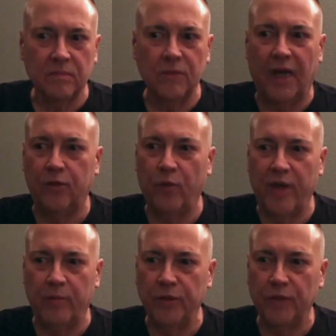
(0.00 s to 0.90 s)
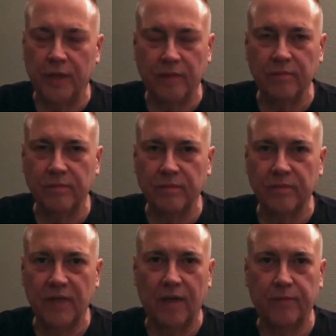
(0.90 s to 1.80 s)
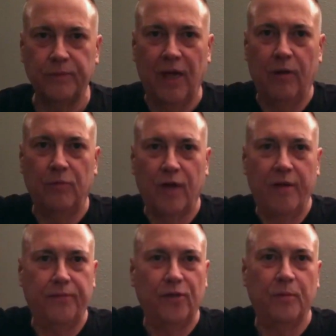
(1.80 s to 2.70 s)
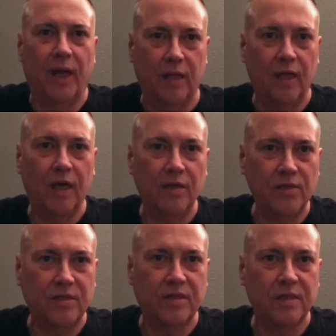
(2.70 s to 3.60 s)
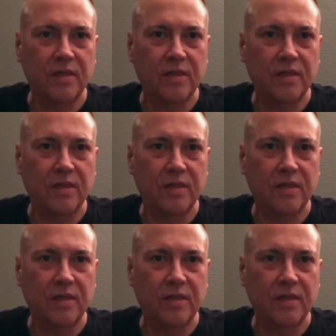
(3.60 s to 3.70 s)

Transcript: Not the way I'm doing it. Not where I feel my lungs.